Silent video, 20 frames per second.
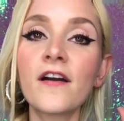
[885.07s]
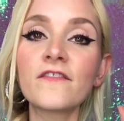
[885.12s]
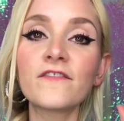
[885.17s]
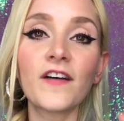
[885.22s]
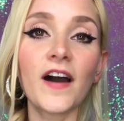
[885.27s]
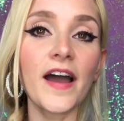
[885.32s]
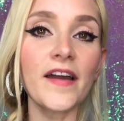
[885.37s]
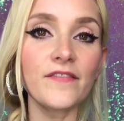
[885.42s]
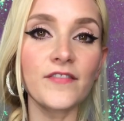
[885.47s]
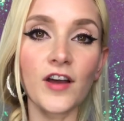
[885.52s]

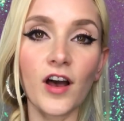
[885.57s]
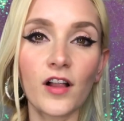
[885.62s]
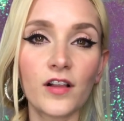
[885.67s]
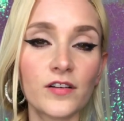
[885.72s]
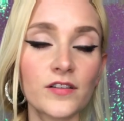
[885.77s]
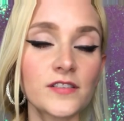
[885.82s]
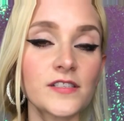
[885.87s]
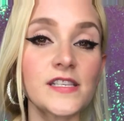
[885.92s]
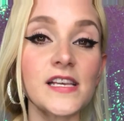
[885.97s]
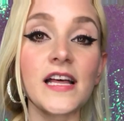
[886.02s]
five
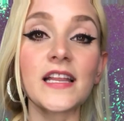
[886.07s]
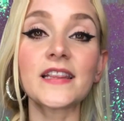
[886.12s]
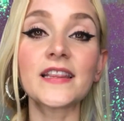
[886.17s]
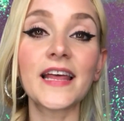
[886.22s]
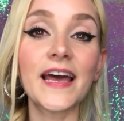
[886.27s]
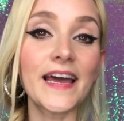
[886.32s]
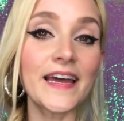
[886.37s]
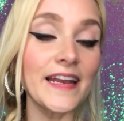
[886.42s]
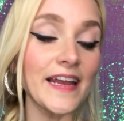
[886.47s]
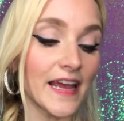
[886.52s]
dollars,
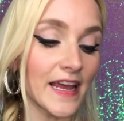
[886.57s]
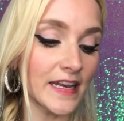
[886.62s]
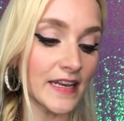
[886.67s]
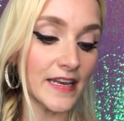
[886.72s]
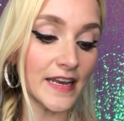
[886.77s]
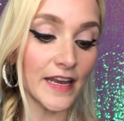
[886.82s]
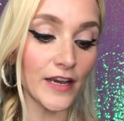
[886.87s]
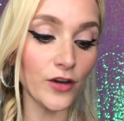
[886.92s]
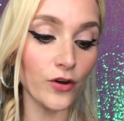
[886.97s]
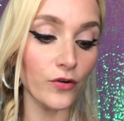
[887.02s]
lead and
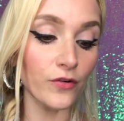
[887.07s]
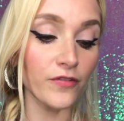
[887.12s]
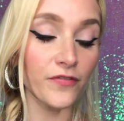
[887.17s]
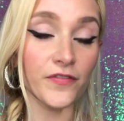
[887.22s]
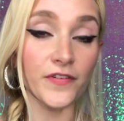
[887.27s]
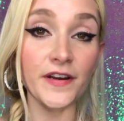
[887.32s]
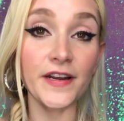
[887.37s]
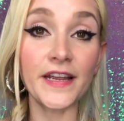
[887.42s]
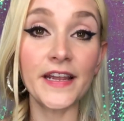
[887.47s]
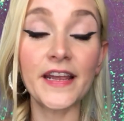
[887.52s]
nickel
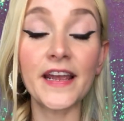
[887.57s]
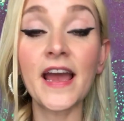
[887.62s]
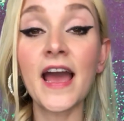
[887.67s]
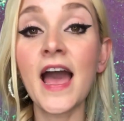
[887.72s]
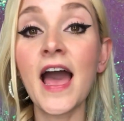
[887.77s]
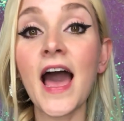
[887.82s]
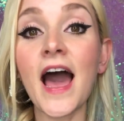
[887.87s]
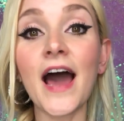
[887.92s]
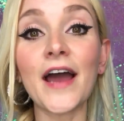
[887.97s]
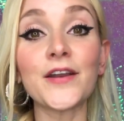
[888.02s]
free.
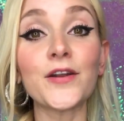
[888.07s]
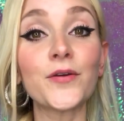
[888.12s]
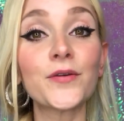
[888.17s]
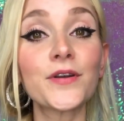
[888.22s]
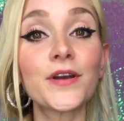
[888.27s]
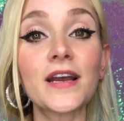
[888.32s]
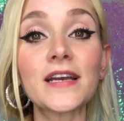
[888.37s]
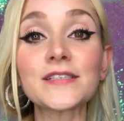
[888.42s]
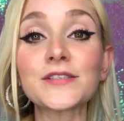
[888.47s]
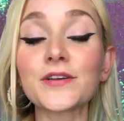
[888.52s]
I know
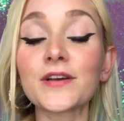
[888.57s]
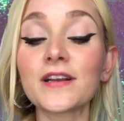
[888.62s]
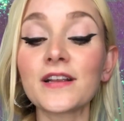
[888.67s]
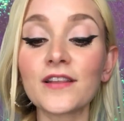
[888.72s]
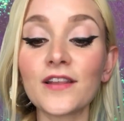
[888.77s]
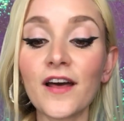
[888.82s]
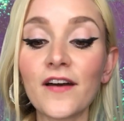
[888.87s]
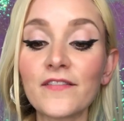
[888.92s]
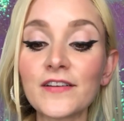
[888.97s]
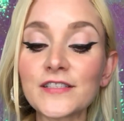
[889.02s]
you guys are gonna
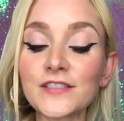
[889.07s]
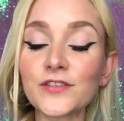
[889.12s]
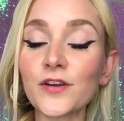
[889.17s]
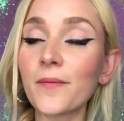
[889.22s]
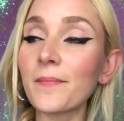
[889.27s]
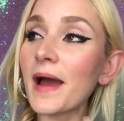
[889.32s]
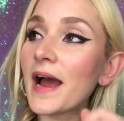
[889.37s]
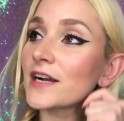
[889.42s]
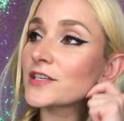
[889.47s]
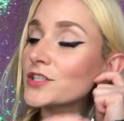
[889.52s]
love it. So
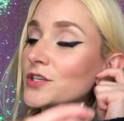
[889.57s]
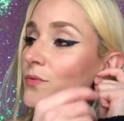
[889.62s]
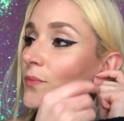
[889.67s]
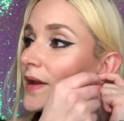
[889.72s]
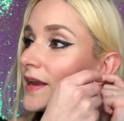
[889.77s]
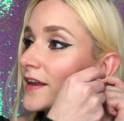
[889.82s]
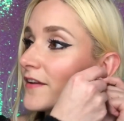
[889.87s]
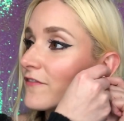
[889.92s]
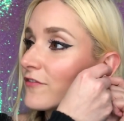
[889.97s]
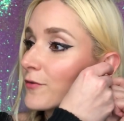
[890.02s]
I'm actually
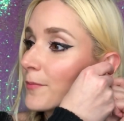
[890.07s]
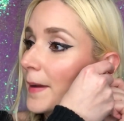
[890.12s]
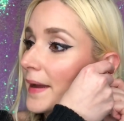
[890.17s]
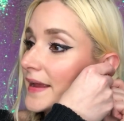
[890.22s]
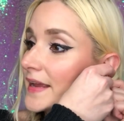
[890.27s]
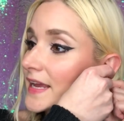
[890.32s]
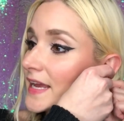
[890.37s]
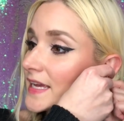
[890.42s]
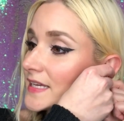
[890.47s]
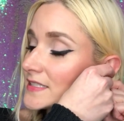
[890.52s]
waiting for my
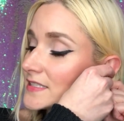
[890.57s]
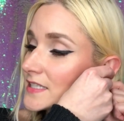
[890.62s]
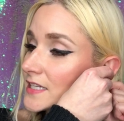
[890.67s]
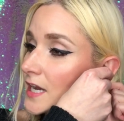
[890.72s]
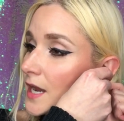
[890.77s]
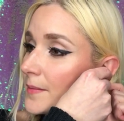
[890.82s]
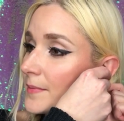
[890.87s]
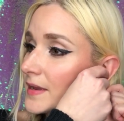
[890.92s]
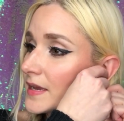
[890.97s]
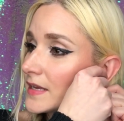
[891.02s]
kit to
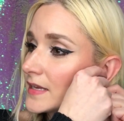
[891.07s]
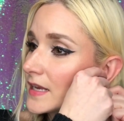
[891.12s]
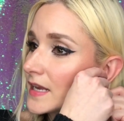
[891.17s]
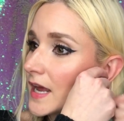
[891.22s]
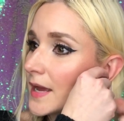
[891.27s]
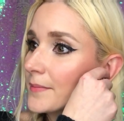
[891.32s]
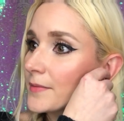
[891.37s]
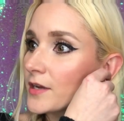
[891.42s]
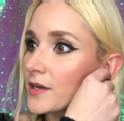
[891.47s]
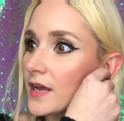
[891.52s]
come in, and
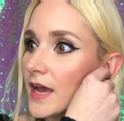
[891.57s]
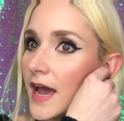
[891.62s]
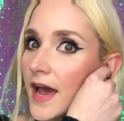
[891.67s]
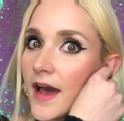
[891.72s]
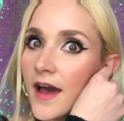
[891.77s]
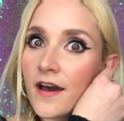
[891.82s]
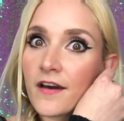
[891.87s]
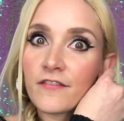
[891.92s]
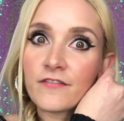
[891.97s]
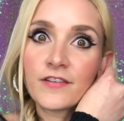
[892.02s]
I'm gonna
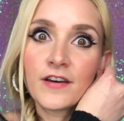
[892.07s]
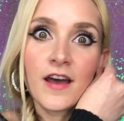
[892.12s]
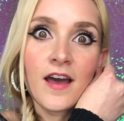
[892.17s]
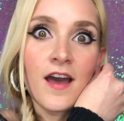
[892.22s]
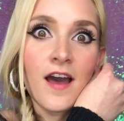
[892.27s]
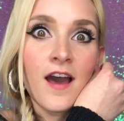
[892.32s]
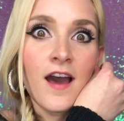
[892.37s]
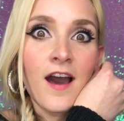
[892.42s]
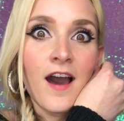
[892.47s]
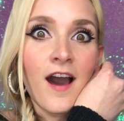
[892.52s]
have
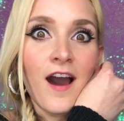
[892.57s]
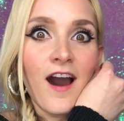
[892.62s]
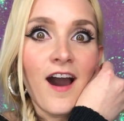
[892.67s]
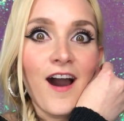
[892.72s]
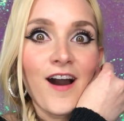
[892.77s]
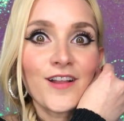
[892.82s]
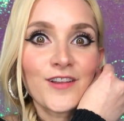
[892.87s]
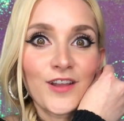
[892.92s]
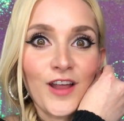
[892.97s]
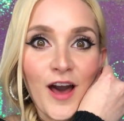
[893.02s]

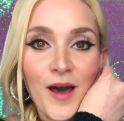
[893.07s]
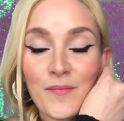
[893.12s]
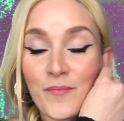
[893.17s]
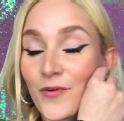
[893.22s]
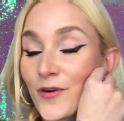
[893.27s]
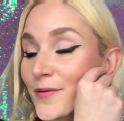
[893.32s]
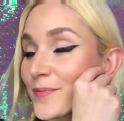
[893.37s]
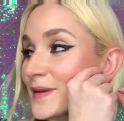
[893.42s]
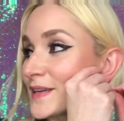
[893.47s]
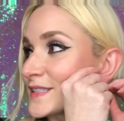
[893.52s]
a lot
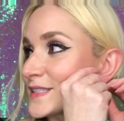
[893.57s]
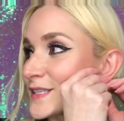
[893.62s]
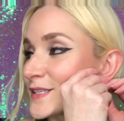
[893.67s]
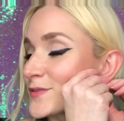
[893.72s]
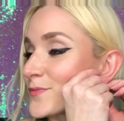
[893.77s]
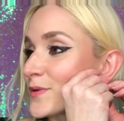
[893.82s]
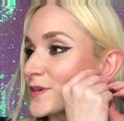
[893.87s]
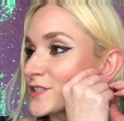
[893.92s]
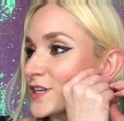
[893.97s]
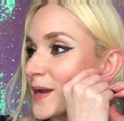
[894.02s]
more
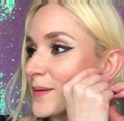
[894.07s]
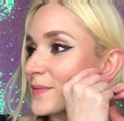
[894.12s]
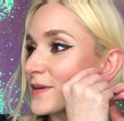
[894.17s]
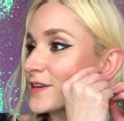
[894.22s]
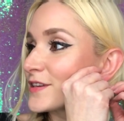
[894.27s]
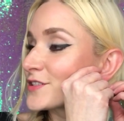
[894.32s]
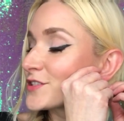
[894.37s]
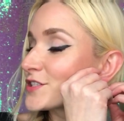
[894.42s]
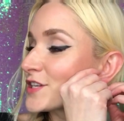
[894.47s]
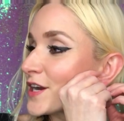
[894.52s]
pieces, which I'm
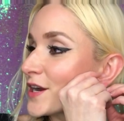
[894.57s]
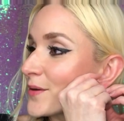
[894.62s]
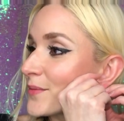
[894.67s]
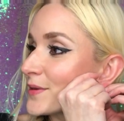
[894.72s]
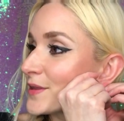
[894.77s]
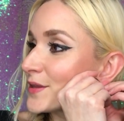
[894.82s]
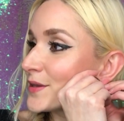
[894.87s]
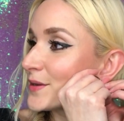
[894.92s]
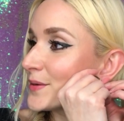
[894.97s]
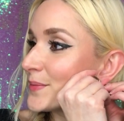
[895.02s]
gonna share
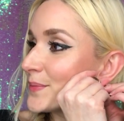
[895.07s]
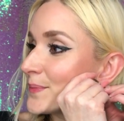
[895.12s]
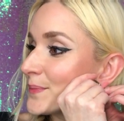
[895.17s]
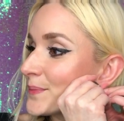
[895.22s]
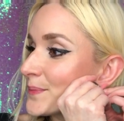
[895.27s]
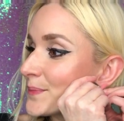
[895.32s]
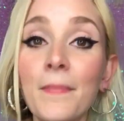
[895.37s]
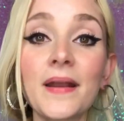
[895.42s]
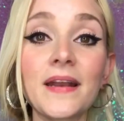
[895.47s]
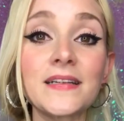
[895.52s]
with you.
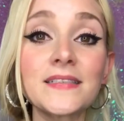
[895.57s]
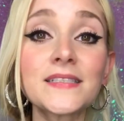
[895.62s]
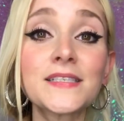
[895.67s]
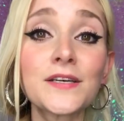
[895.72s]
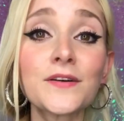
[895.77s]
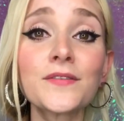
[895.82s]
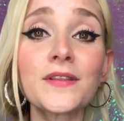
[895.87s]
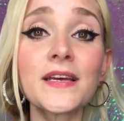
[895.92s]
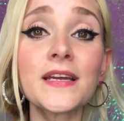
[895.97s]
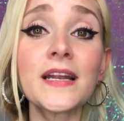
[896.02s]
But
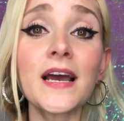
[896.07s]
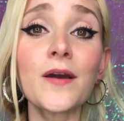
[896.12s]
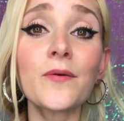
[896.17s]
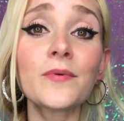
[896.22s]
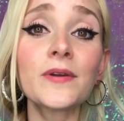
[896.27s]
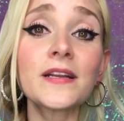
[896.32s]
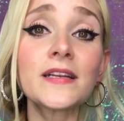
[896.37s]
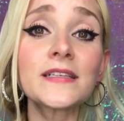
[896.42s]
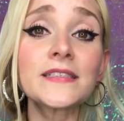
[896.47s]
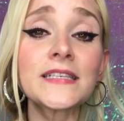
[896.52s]
until then, I
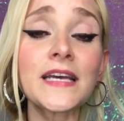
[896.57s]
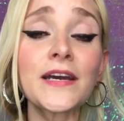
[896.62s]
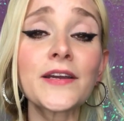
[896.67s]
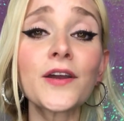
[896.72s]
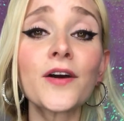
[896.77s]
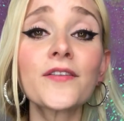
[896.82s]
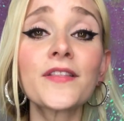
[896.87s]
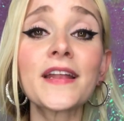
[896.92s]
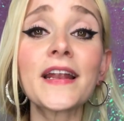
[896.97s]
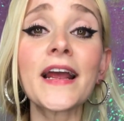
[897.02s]
wanted to tell
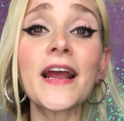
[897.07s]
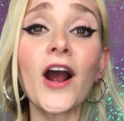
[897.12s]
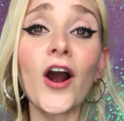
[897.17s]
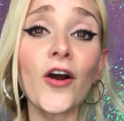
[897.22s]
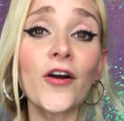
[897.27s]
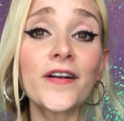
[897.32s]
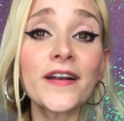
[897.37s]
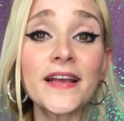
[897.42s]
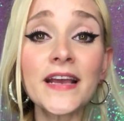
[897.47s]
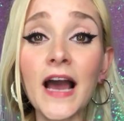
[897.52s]
y'all that I
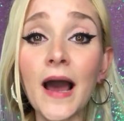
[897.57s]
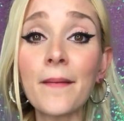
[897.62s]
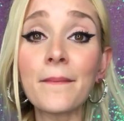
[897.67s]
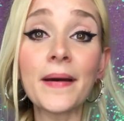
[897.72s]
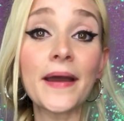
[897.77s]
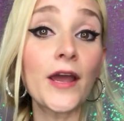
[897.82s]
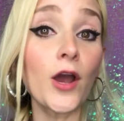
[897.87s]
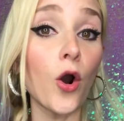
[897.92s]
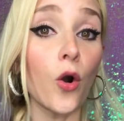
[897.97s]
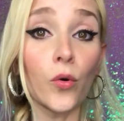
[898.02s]
already got
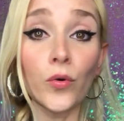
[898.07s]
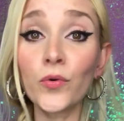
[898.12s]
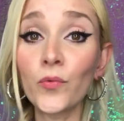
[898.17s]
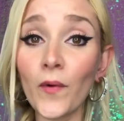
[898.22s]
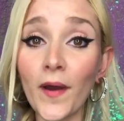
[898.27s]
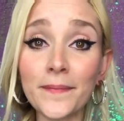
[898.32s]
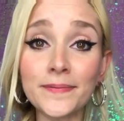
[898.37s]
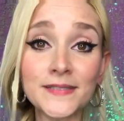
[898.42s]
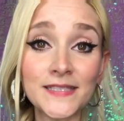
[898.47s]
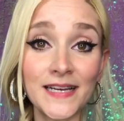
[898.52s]
my own
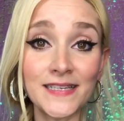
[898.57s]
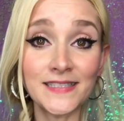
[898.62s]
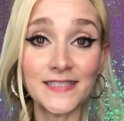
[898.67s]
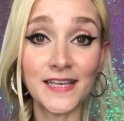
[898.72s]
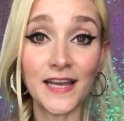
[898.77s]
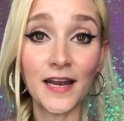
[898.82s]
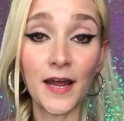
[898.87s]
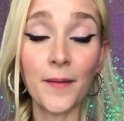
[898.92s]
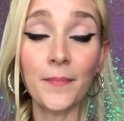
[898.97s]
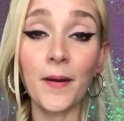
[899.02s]
website
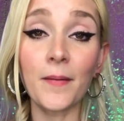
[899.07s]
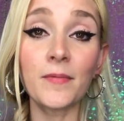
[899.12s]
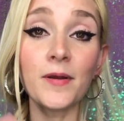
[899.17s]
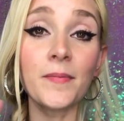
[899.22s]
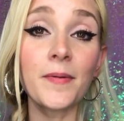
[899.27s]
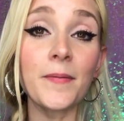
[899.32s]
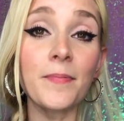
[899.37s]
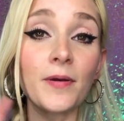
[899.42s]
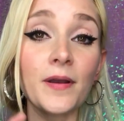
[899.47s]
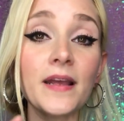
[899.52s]
set up. I'm gonna
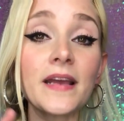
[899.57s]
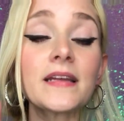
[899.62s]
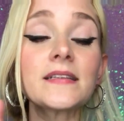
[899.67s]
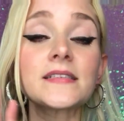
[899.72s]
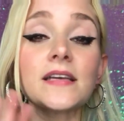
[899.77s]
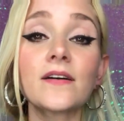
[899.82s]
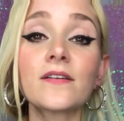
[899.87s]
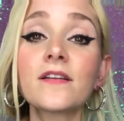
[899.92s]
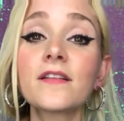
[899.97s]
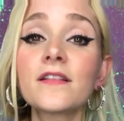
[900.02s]
be putting it
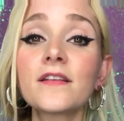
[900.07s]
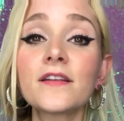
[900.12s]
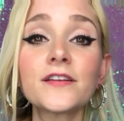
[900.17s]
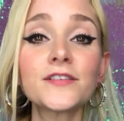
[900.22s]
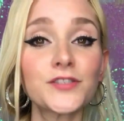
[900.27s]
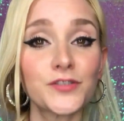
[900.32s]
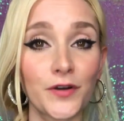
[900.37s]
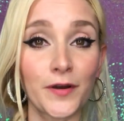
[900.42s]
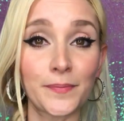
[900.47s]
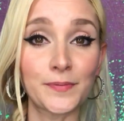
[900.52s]
down in the
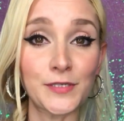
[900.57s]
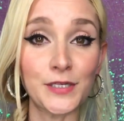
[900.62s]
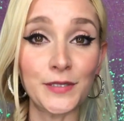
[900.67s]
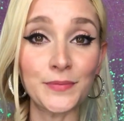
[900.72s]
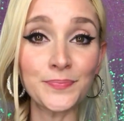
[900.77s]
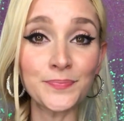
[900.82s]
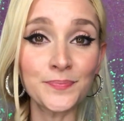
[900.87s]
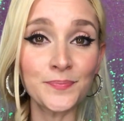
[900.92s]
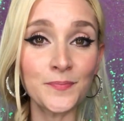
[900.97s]
description.